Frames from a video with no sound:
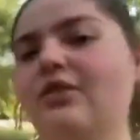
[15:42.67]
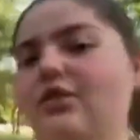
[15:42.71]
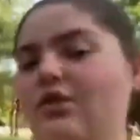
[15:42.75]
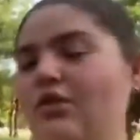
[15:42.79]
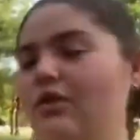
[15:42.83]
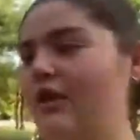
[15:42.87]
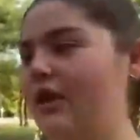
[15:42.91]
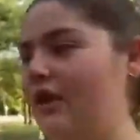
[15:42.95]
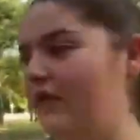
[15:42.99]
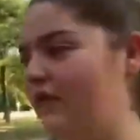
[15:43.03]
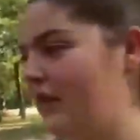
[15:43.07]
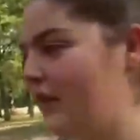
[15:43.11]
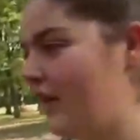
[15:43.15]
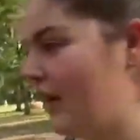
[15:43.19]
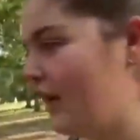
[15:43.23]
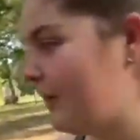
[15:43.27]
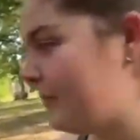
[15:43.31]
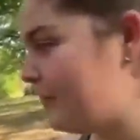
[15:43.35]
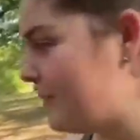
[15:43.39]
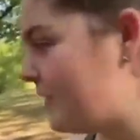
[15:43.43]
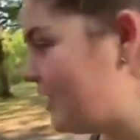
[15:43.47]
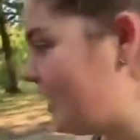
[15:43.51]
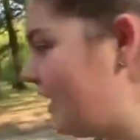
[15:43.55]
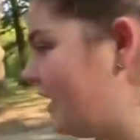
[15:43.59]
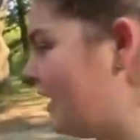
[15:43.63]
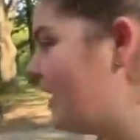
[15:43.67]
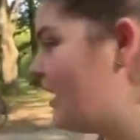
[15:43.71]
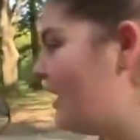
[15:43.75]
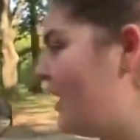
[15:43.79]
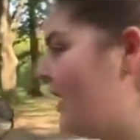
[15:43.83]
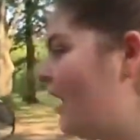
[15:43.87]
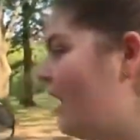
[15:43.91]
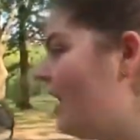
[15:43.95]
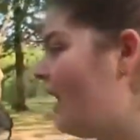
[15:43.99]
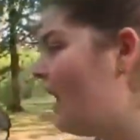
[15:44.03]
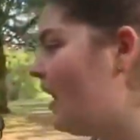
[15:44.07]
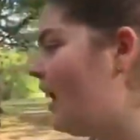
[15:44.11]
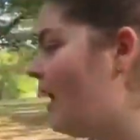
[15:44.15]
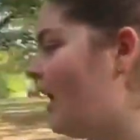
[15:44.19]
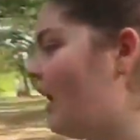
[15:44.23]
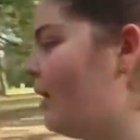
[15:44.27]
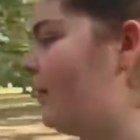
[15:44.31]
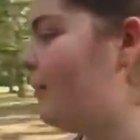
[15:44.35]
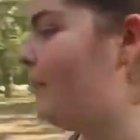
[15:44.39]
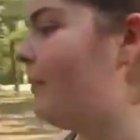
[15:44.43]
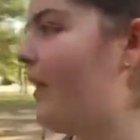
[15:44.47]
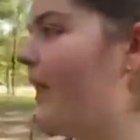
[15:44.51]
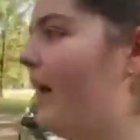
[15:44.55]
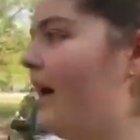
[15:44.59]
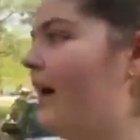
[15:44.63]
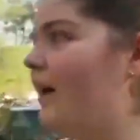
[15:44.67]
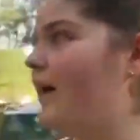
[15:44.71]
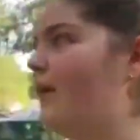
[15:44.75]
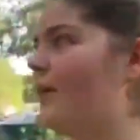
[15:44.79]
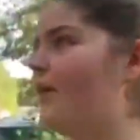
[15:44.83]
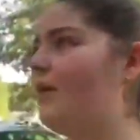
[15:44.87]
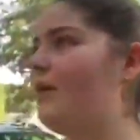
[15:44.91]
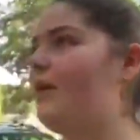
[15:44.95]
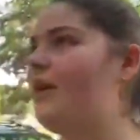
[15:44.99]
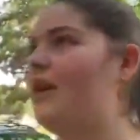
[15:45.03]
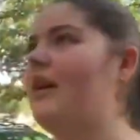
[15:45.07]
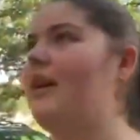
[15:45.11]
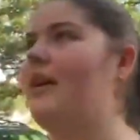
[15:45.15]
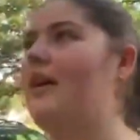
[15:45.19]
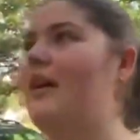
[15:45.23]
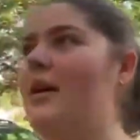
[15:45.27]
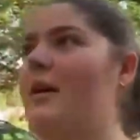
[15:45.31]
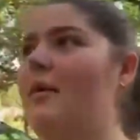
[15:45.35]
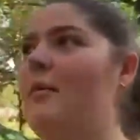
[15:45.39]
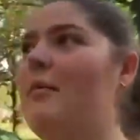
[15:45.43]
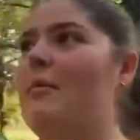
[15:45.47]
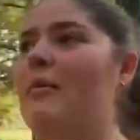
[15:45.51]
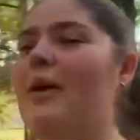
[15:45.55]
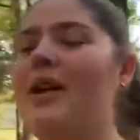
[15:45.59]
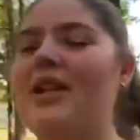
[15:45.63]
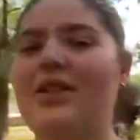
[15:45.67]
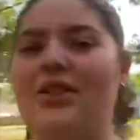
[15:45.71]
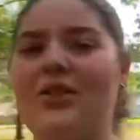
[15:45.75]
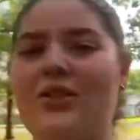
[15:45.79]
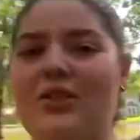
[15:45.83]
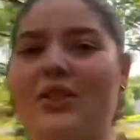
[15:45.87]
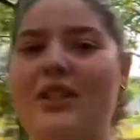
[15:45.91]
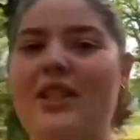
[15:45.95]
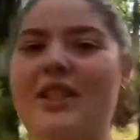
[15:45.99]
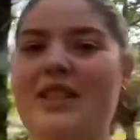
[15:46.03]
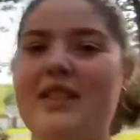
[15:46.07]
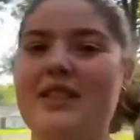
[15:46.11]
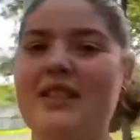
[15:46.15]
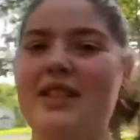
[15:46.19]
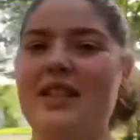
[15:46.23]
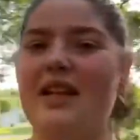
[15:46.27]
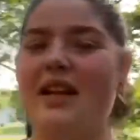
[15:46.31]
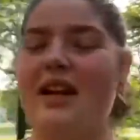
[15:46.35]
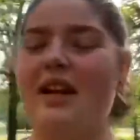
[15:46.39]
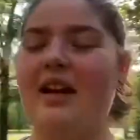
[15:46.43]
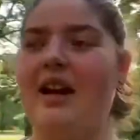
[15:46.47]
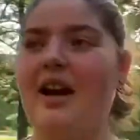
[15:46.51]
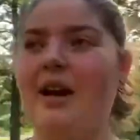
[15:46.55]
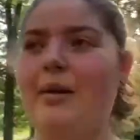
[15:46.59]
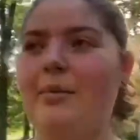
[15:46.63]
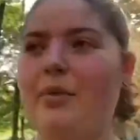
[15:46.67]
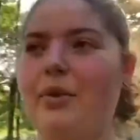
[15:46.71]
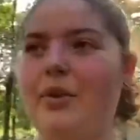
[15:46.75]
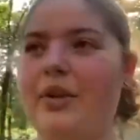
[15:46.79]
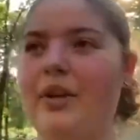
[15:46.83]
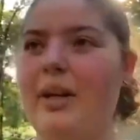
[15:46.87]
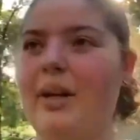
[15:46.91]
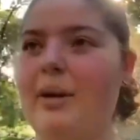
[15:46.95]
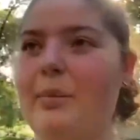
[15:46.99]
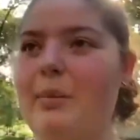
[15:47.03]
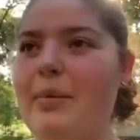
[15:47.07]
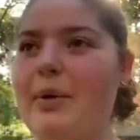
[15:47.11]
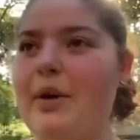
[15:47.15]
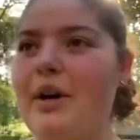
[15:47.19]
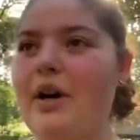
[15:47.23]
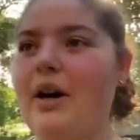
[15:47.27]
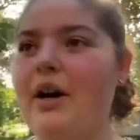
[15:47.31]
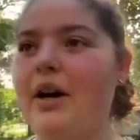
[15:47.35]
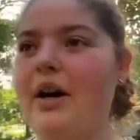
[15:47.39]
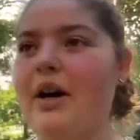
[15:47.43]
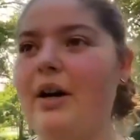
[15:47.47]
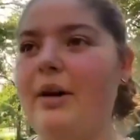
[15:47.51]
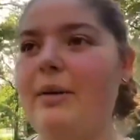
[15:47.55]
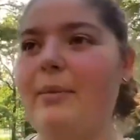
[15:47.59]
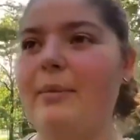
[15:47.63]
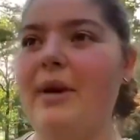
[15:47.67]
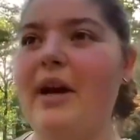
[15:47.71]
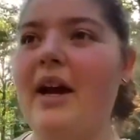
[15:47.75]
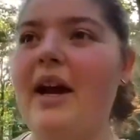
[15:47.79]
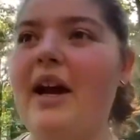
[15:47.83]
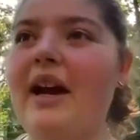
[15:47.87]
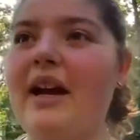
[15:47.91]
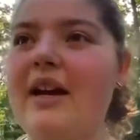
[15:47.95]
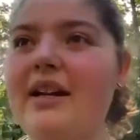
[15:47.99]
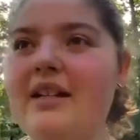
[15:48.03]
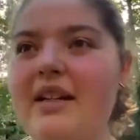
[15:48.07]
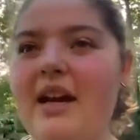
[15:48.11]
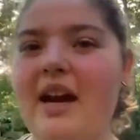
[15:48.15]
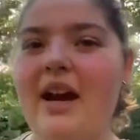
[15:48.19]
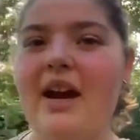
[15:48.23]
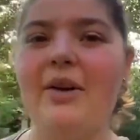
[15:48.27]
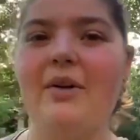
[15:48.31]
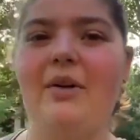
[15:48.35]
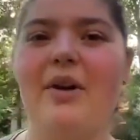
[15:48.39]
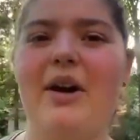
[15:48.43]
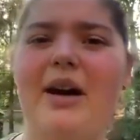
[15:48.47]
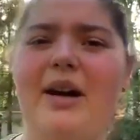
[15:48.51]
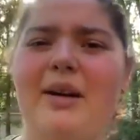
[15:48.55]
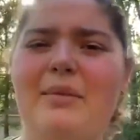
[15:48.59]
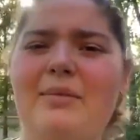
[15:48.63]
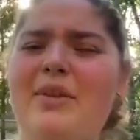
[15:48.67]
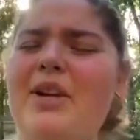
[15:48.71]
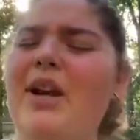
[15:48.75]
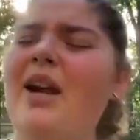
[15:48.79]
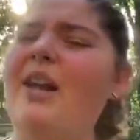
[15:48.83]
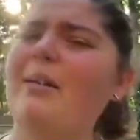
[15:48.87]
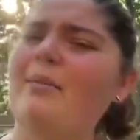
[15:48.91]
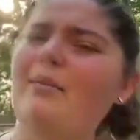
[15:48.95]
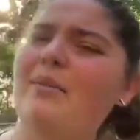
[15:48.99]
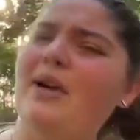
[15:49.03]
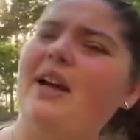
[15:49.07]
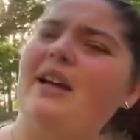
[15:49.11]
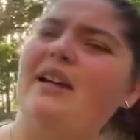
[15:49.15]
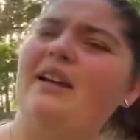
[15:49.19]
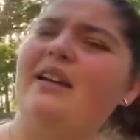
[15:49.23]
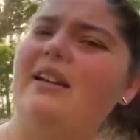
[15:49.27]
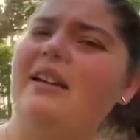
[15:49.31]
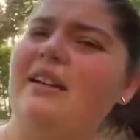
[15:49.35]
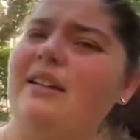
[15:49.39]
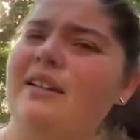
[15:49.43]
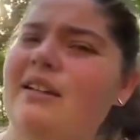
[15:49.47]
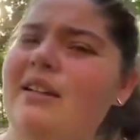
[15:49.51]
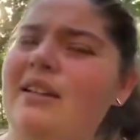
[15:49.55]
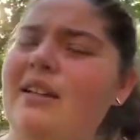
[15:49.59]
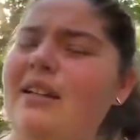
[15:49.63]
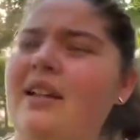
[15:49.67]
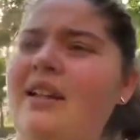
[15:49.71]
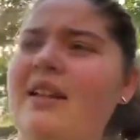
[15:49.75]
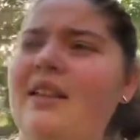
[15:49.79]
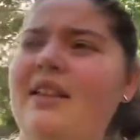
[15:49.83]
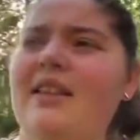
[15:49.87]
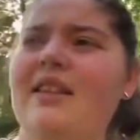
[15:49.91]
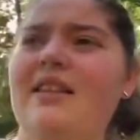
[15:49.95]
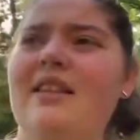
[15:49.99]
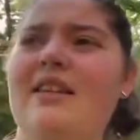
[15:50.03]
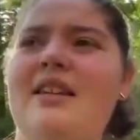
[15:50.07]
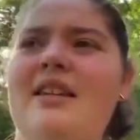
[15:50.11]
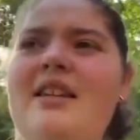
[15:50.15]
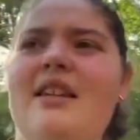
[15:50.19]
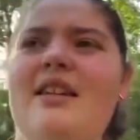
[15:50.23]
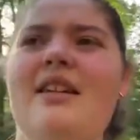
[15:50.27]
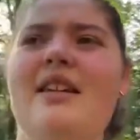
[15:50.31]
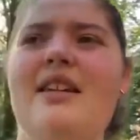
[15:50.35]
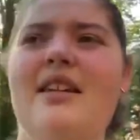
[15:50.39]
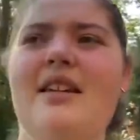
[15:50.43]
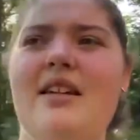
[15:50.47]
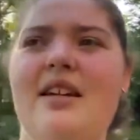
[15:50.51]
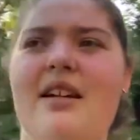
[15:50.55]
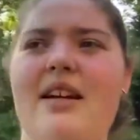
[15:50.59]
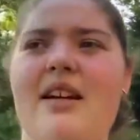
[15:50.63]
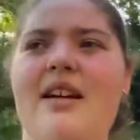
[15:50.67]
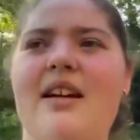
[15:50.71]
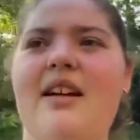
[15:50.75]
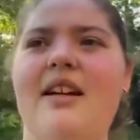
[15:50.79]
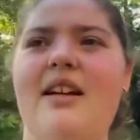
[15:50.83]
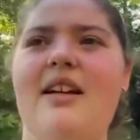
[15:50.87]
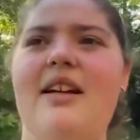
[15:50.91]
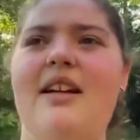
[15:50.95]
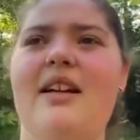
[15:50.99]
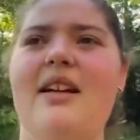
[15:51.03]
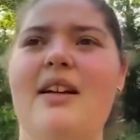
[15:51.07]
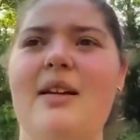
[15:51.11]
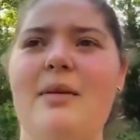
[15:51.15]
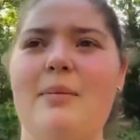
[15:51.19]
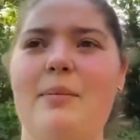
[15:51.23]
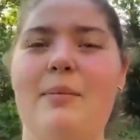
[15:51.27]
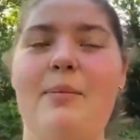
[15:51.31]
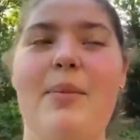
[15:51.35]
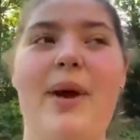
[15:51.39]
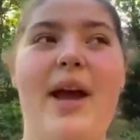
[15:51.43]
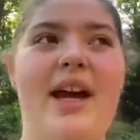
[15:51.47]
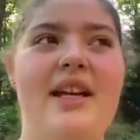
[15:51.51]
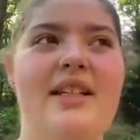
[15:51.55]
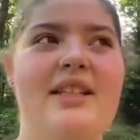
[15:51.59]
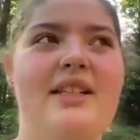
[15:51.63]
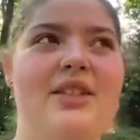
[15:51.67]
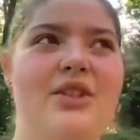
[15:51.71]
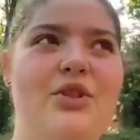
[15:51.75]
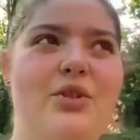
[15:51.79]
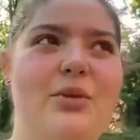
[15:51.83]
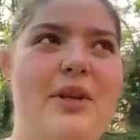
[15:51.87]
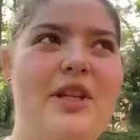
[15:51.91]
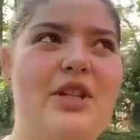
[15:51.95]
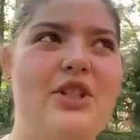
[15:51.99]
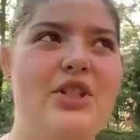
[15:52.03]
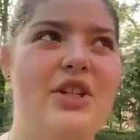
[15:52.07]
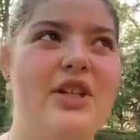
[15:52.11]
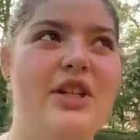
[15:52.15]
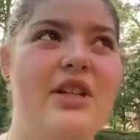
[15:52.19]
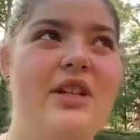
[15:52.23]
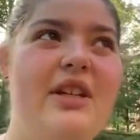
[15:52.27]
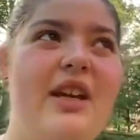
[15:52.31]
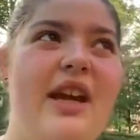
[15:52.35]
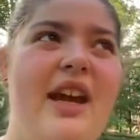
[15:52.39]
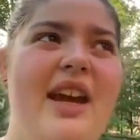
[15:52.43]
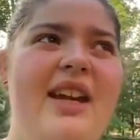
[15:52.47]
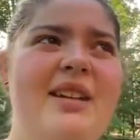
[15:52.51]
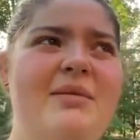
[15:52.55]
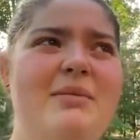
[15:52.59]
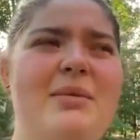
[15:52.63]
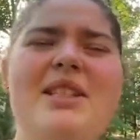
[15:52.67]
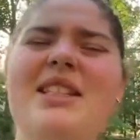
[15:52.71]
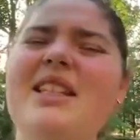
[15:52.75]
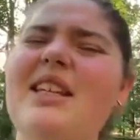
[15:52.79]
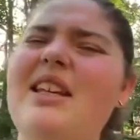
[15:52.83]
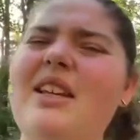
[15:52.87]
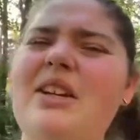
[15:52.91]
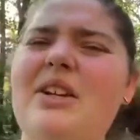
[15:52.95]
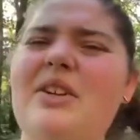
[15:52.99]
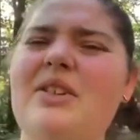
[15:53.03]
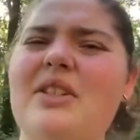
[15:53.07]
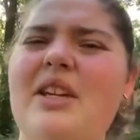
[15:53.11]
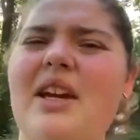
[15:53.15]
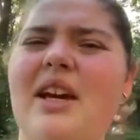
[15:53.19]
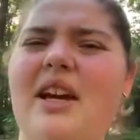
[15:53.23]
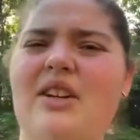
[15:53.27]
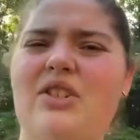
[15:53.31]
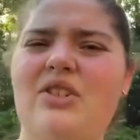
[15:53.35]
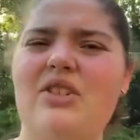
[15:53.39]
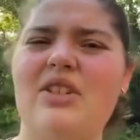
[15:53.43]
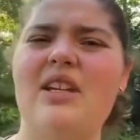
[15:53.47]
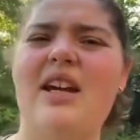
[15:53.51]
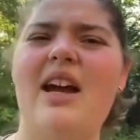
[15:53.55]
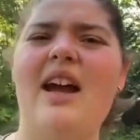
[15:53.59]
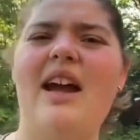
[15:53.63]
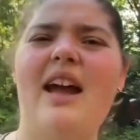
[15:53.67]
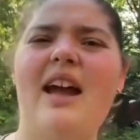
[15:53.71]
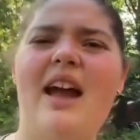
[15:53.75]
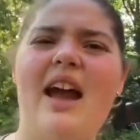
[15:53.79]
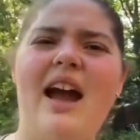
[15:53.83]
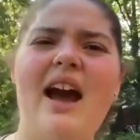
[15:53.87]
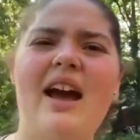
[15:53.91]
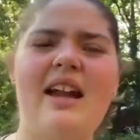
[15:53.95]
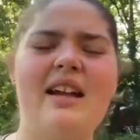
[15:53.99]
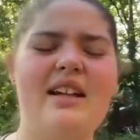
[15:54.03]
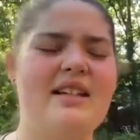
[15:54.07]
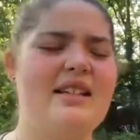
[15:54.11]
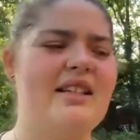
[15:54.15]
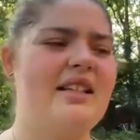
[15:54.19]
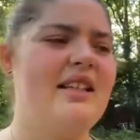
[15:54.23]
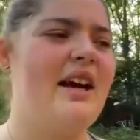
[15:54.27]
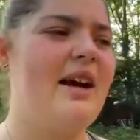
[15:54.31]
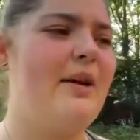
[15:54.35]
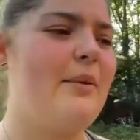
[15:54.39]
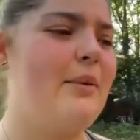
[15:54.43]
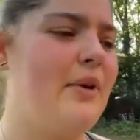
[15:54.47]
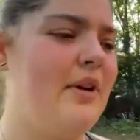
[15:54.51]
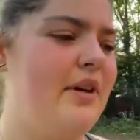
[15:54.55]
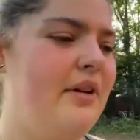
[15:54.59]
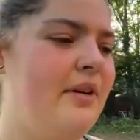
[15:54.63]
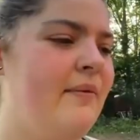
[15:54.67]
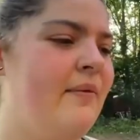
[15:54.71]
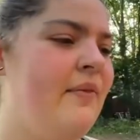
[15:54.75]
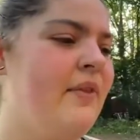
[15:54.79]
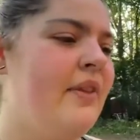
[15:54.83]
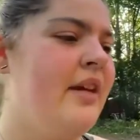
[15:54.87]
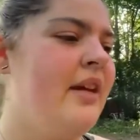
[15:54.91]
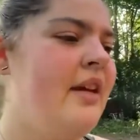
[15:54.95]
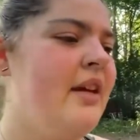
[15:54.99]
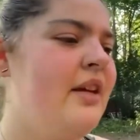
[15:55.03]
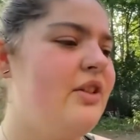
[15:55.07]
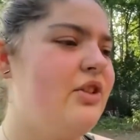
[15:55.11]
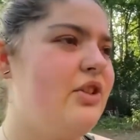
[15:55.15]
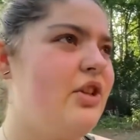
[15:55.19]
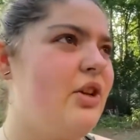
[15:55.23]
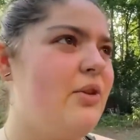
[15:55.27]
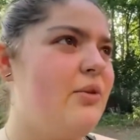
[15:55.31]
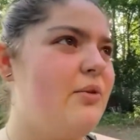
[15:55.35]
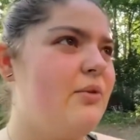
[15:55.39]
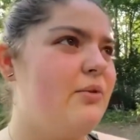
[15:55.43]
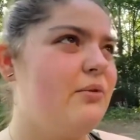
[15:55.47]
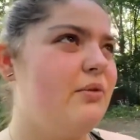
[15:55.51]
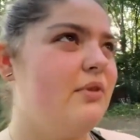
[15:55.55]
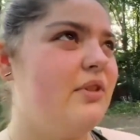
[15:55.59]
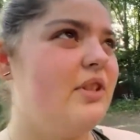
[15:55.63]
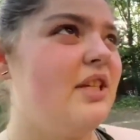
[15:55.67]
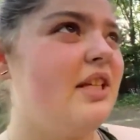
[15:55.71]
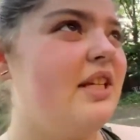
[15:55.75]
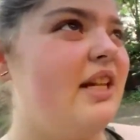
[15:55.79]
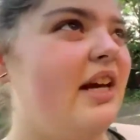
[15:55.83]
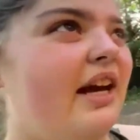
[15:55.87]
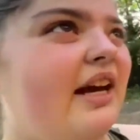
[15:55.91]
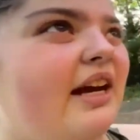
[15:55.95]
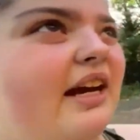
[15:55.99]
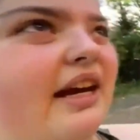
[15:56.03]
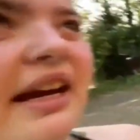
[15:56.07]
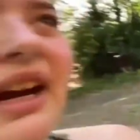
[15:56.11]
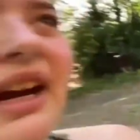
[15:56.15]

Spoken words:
to give an update about my screens that I got put up, and how I'm combating the bat situation and mosquitoes. Actually, I added to that one. So today